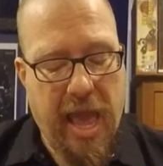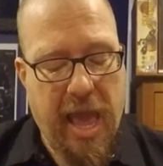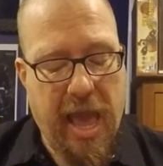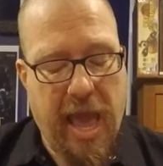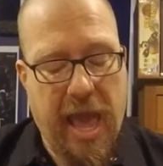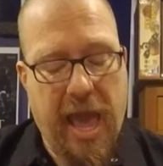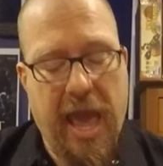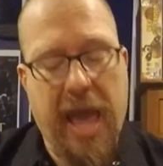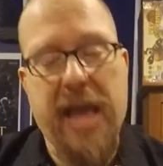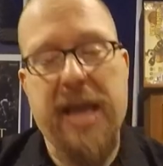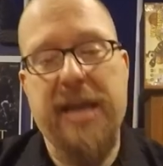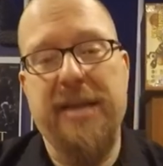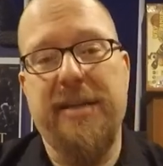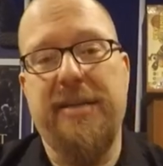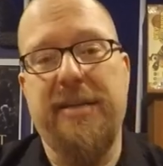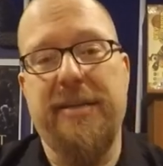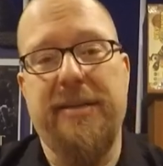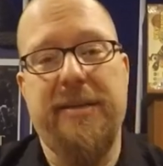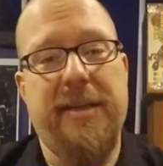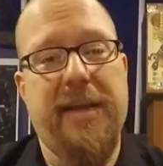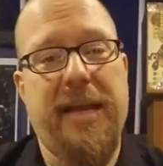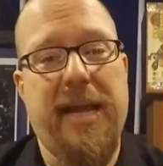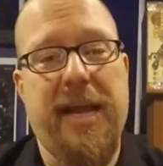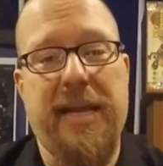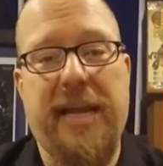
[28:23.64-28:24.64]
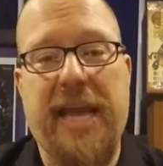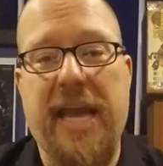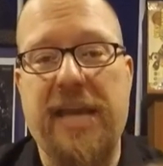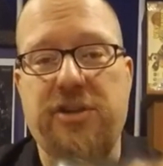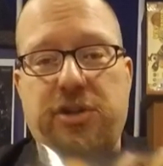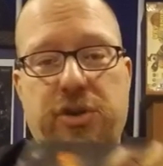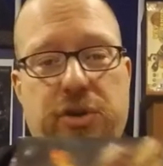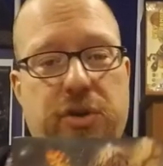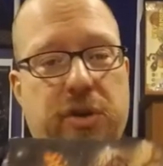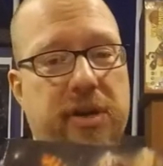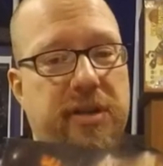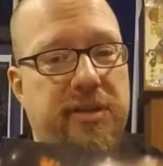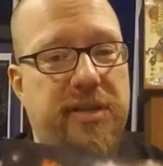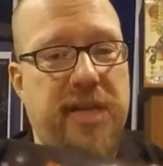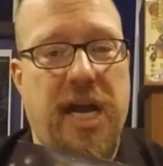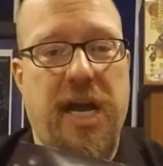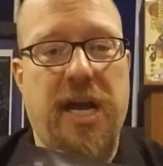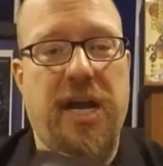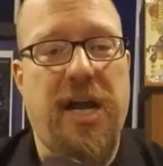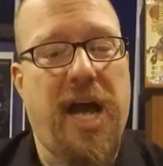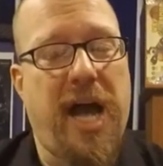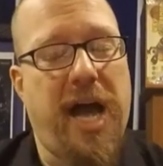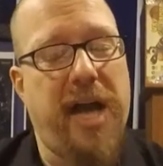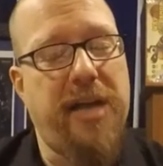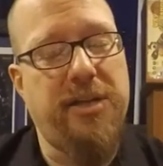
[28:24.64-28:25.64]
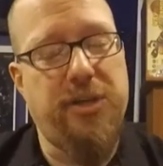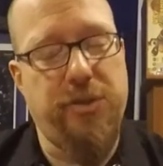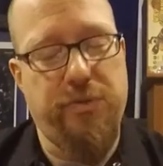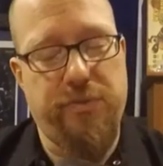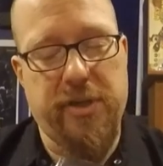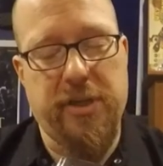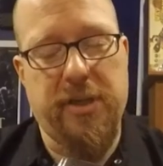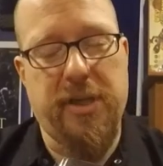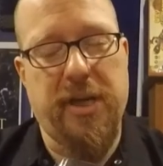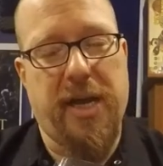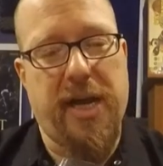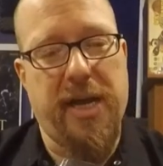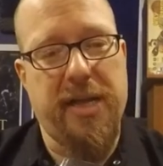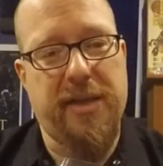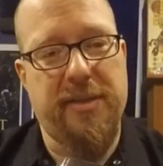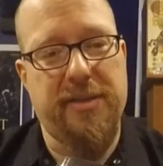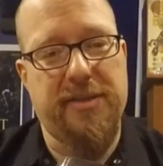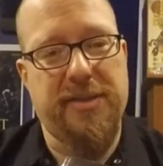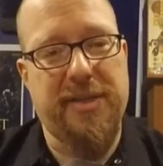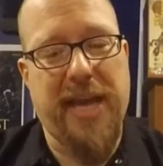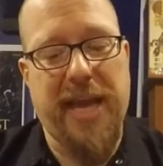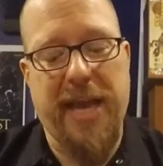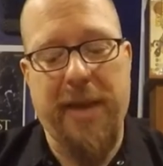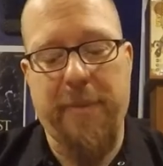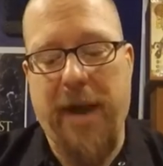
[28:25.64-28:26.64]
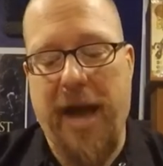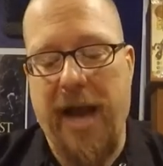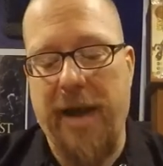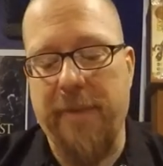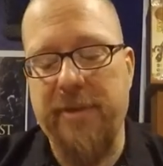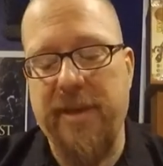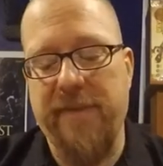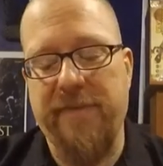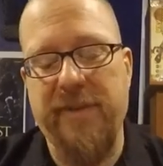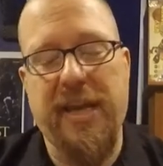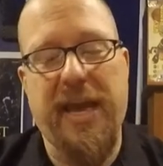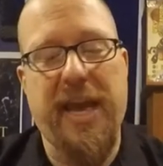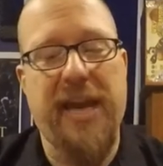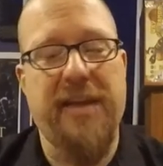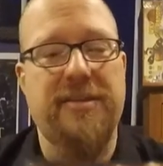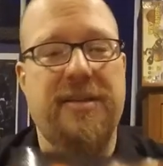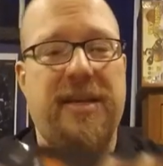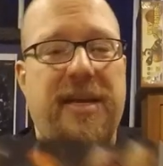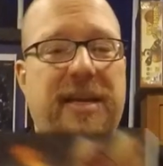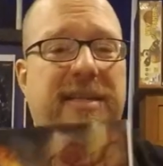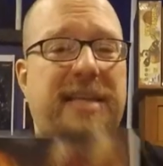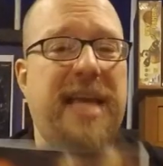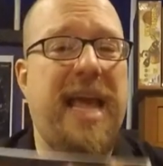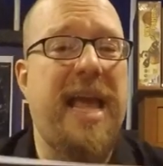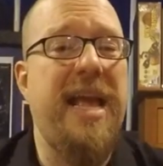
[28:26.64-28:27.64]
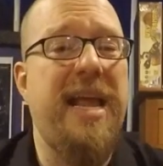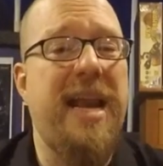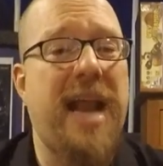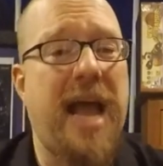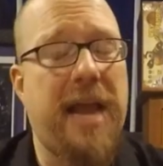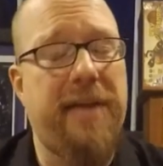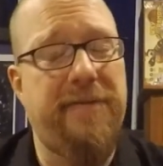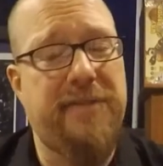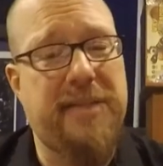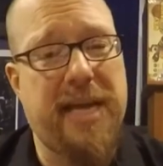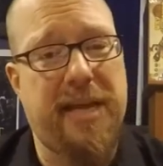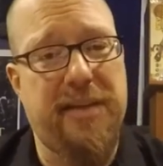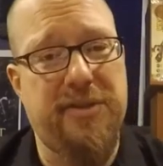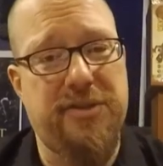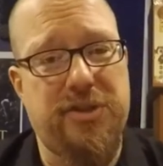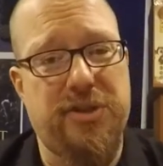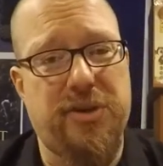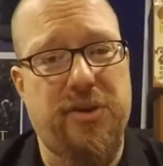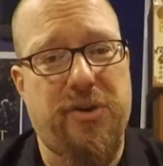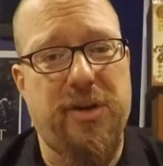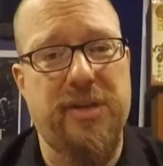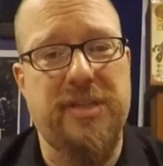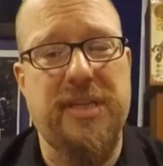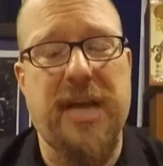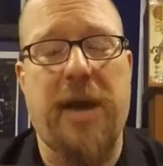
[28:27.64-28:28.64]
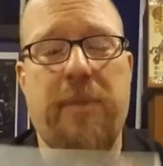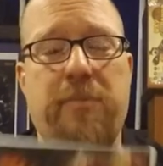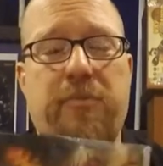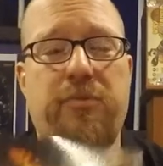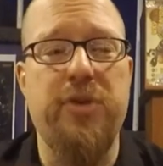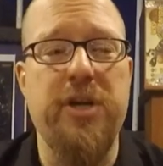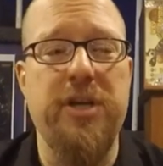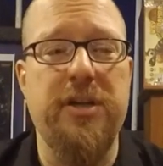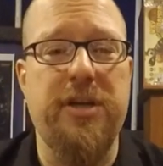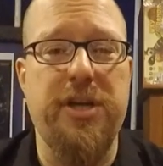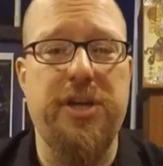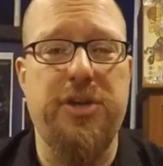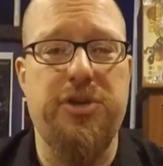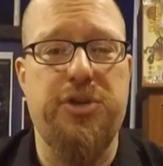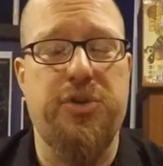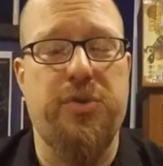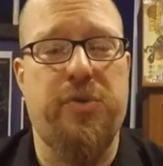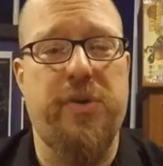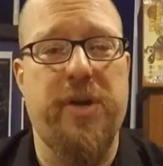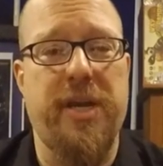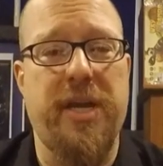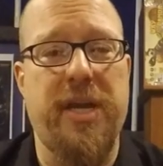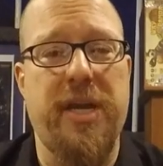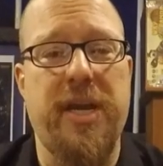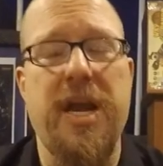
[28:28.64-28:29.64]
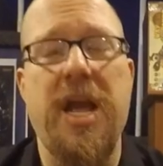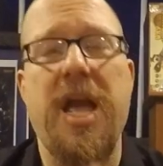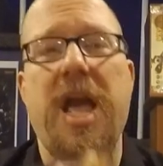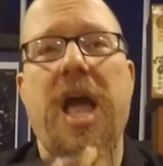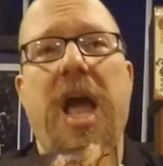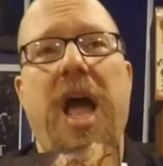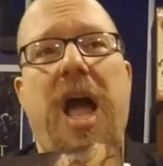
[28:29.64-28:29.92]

And in case you couldn't tell, I do really like this game. I'm giving Gaslands 8 out of 10 stars. I'm really enjoying it.